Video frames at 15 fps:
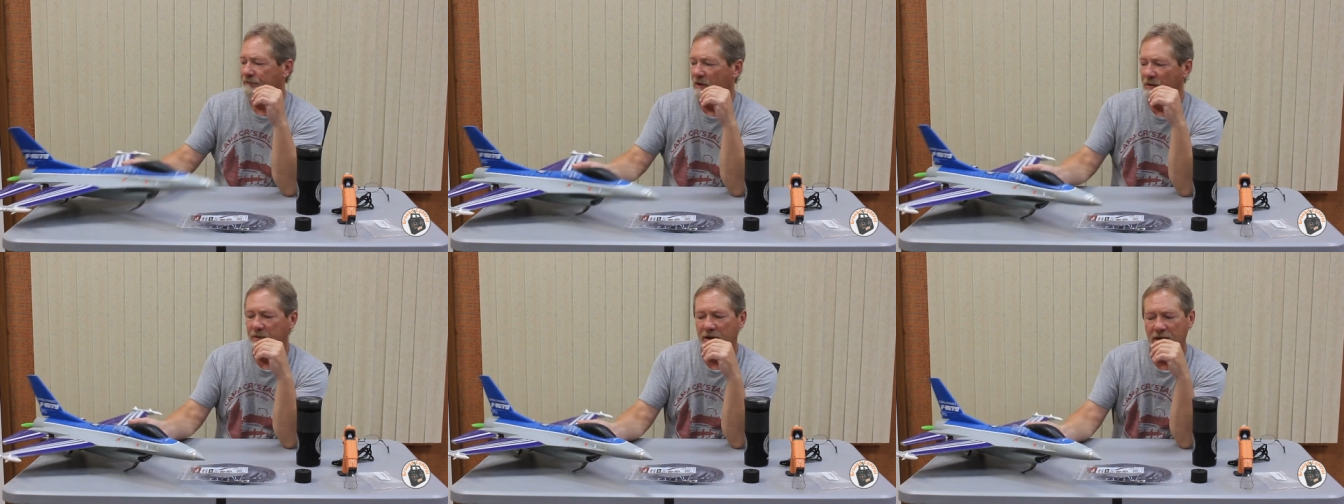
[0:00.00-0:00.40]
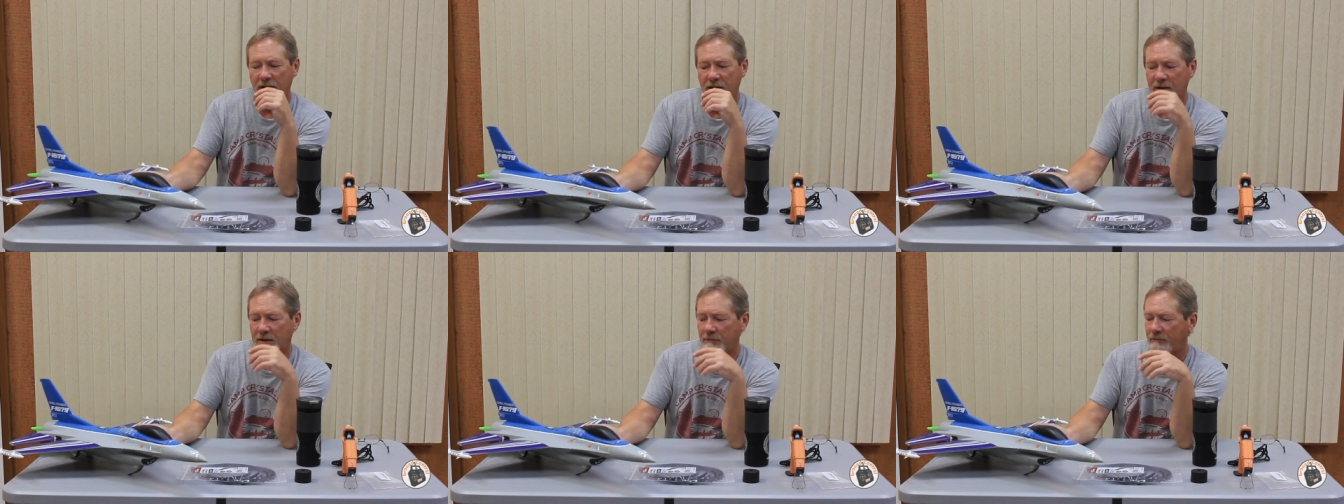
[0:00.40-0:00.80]
But
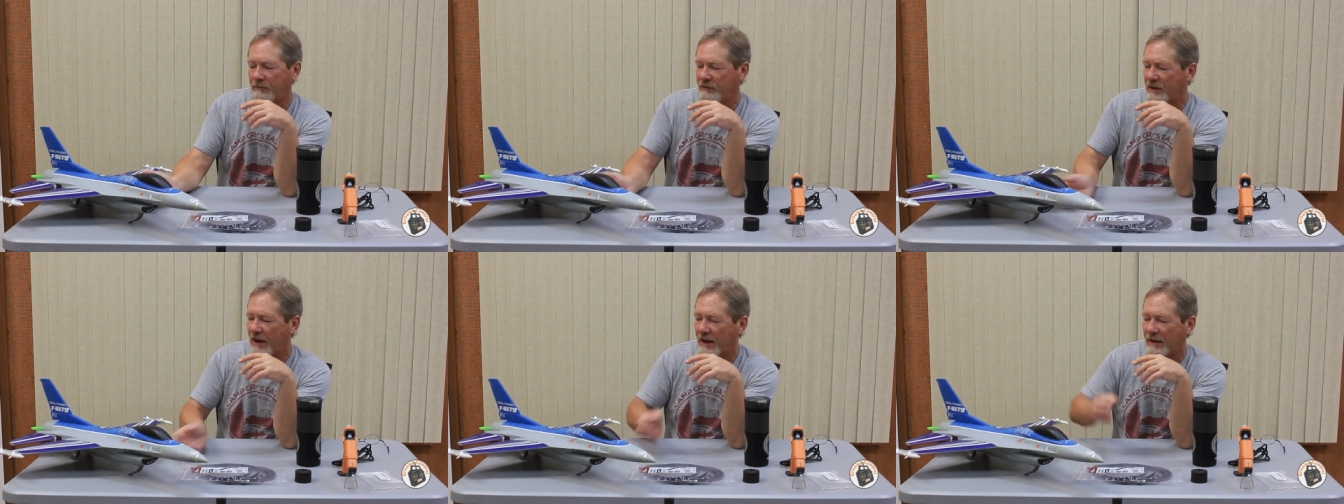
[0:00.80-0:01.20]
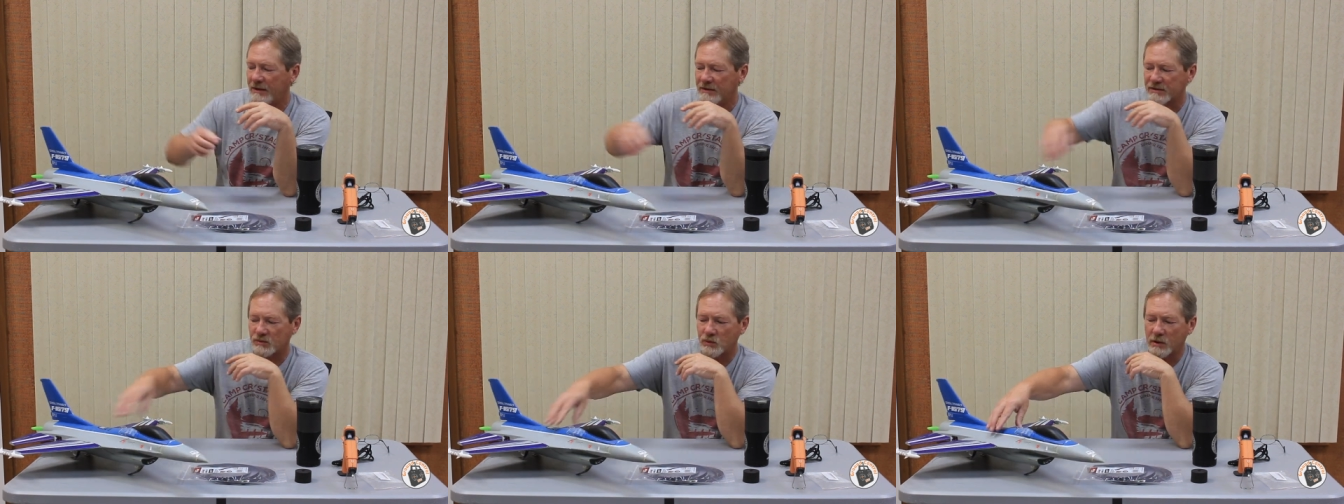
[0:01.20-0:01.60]
that
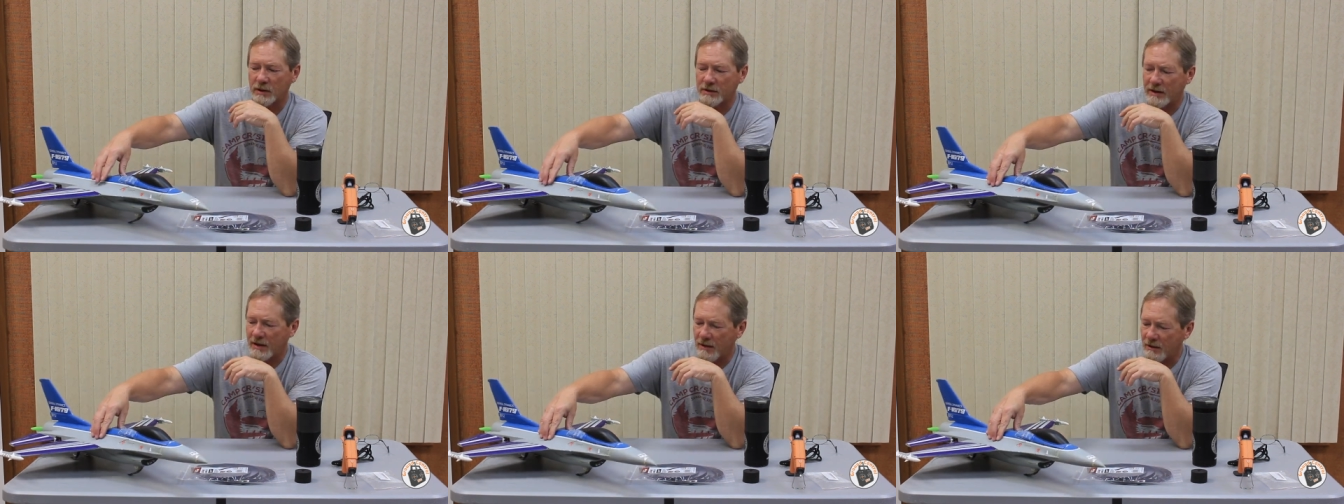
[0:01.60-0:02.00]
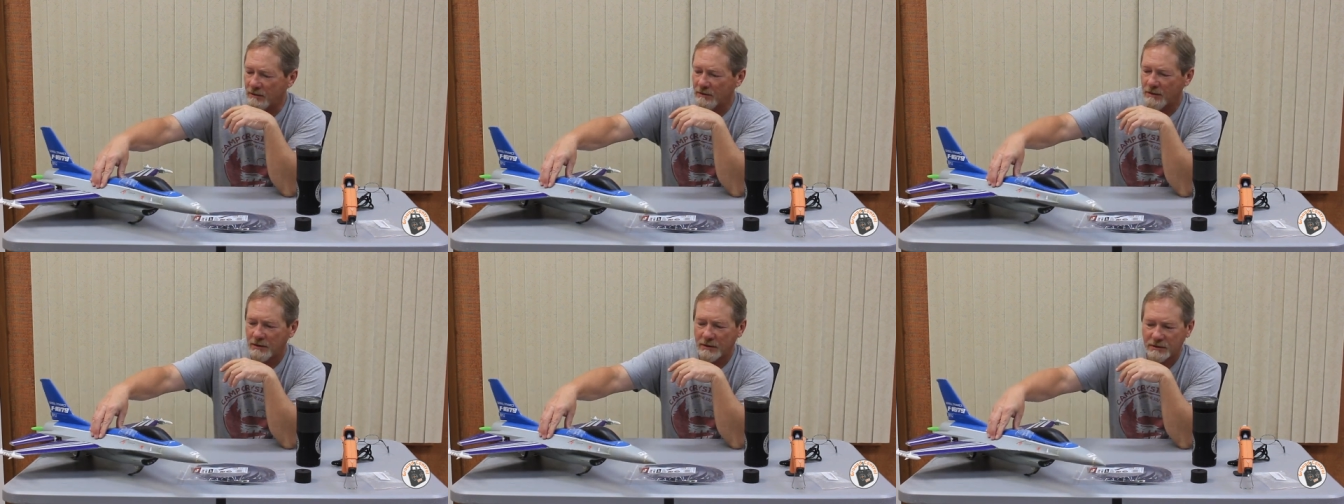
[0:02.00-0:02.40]
has worked out
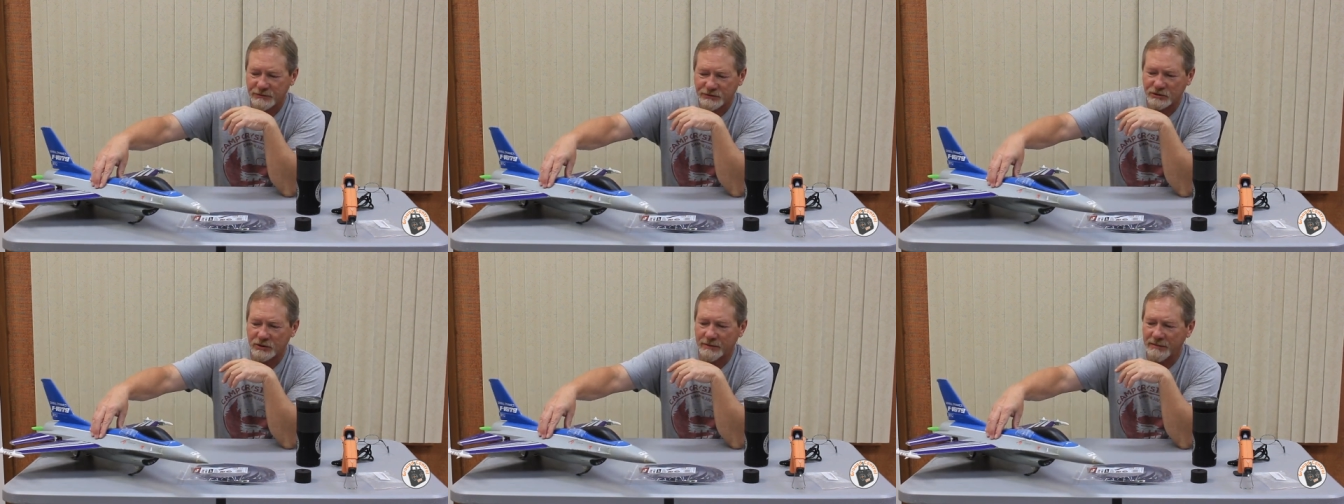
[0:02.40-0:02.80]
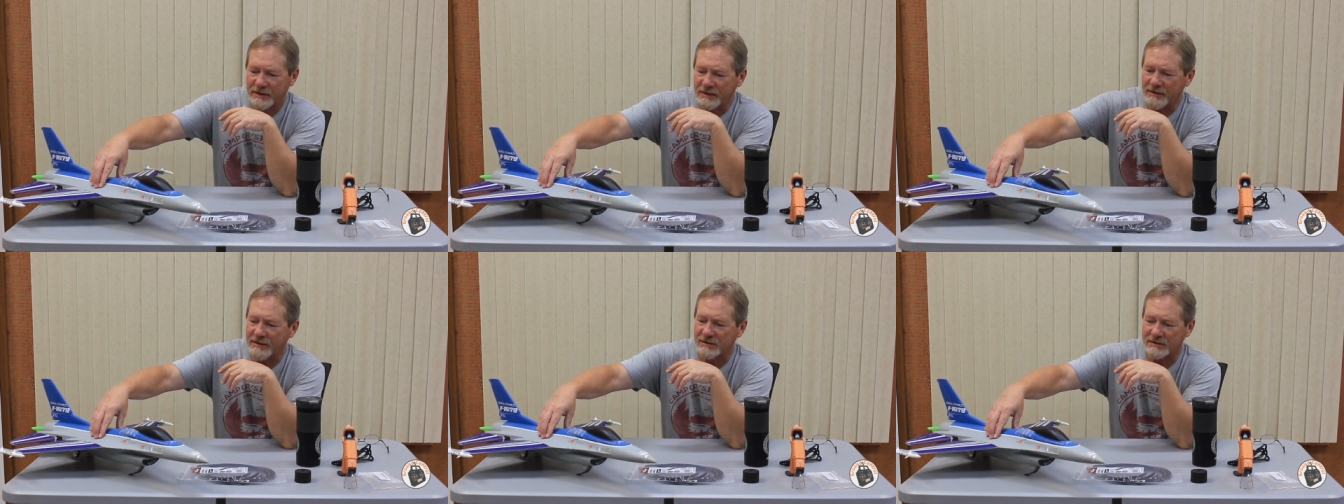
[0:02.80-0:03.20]

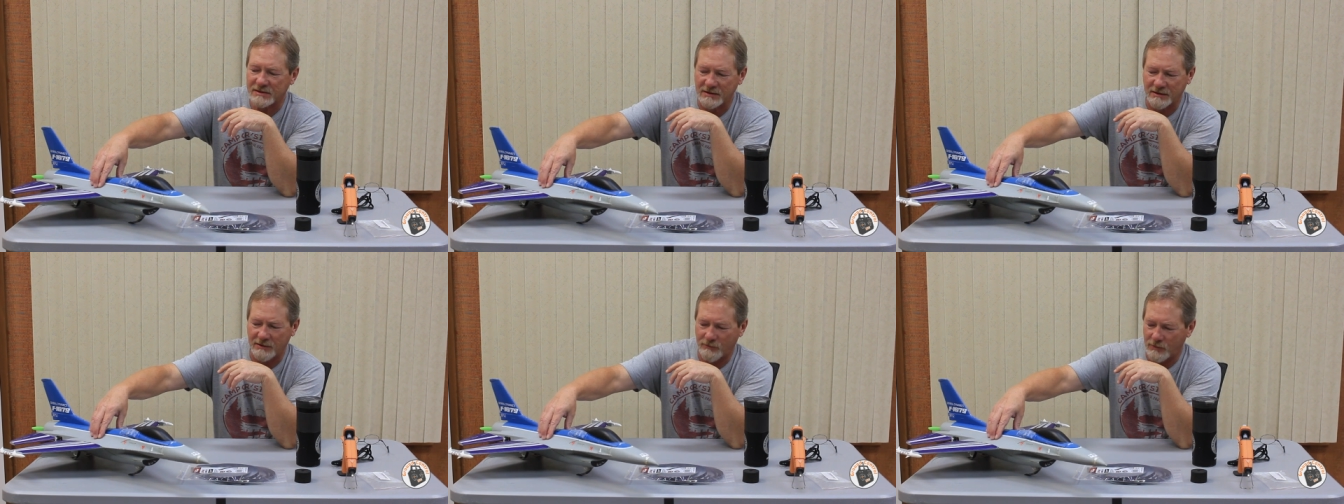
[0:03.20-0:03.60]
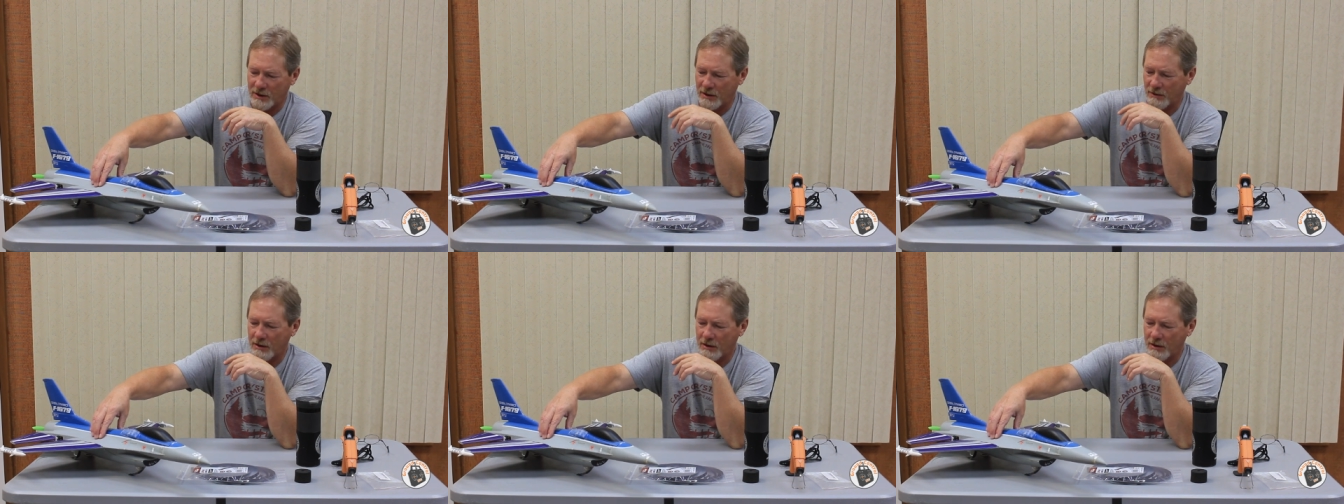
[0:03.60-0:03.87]
tremendously well.